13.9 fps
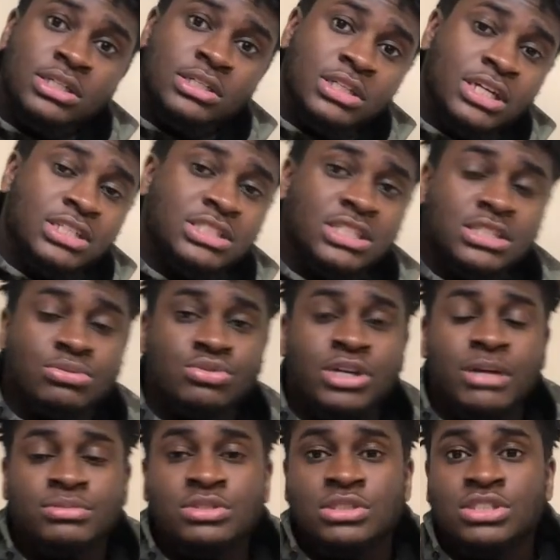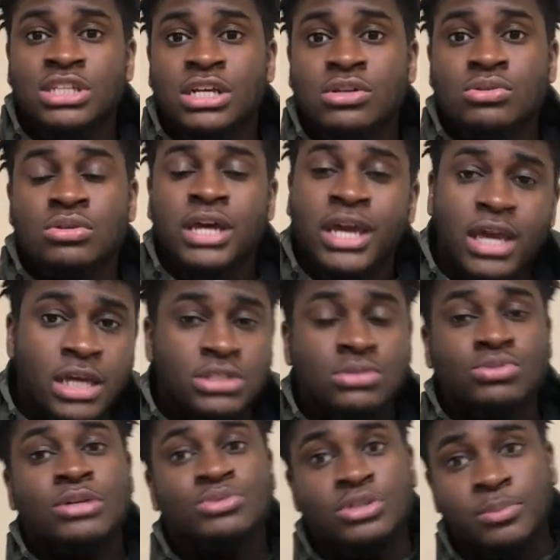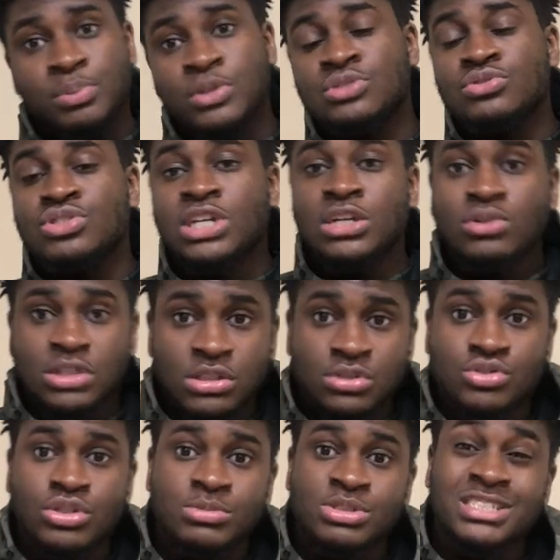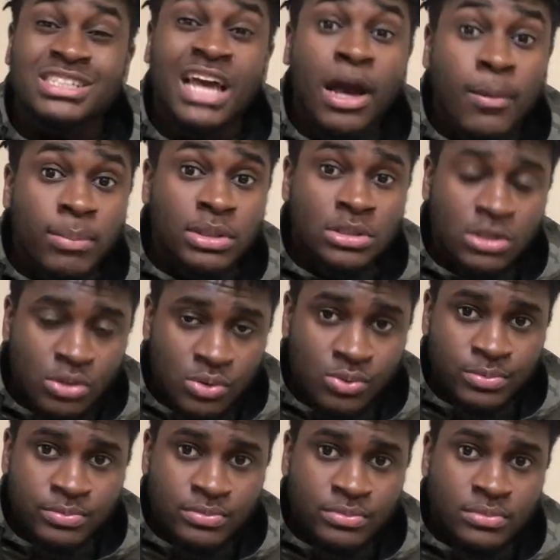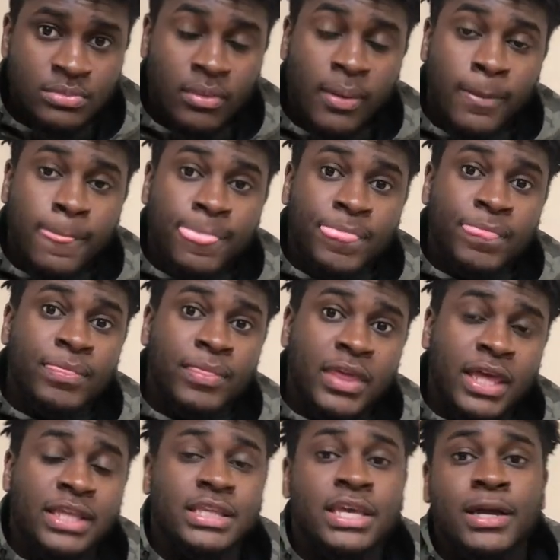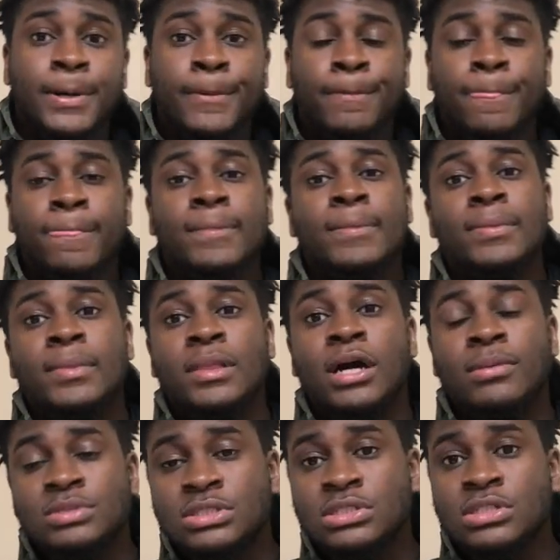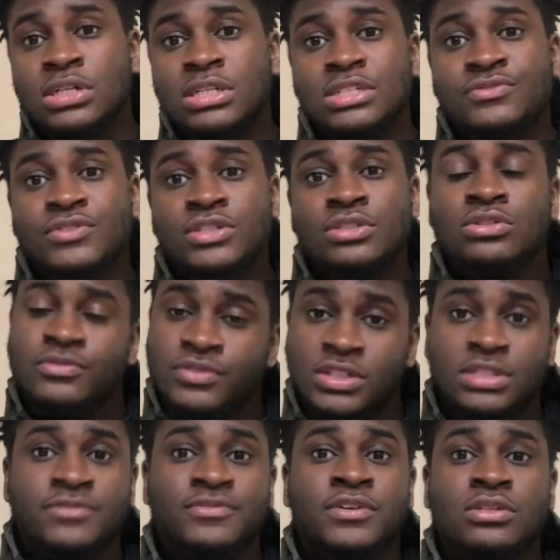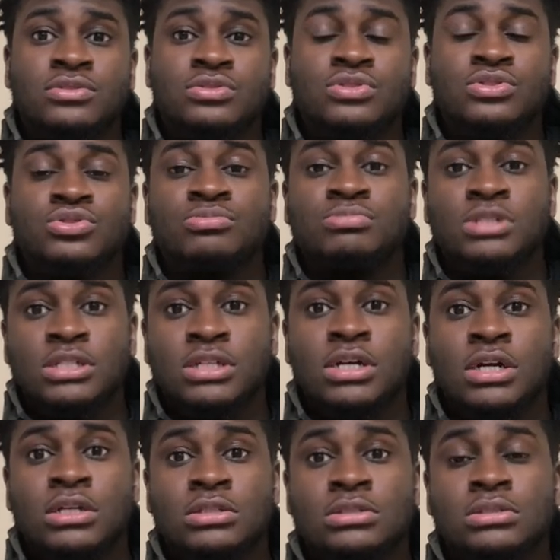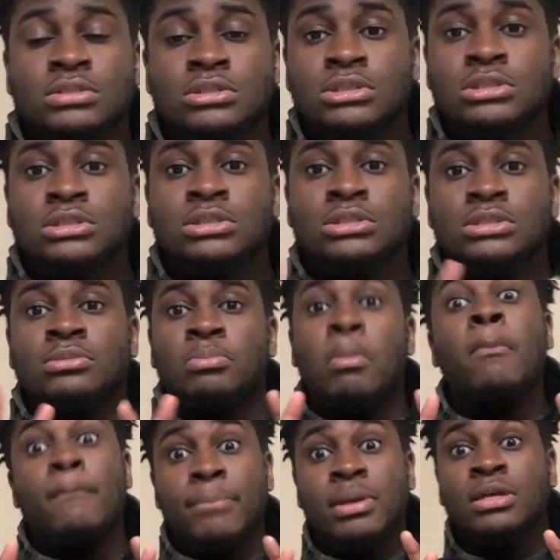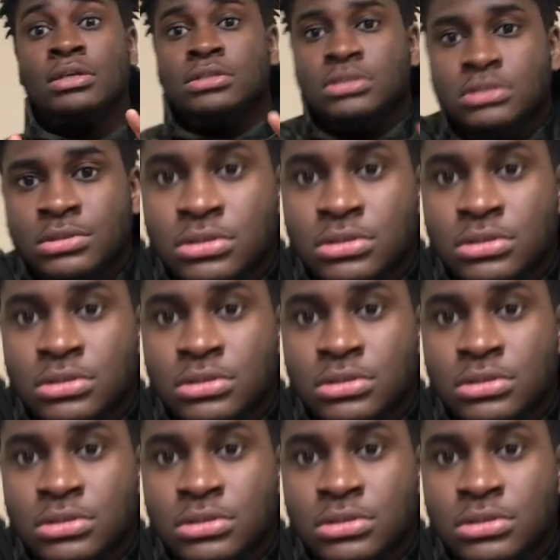Like I said, subscribe to the channel and subscribe to the personal channel in the description down below. And yeah. I'm gonna see y'all next video. Don't forget to follow us on social media, guys. Peace.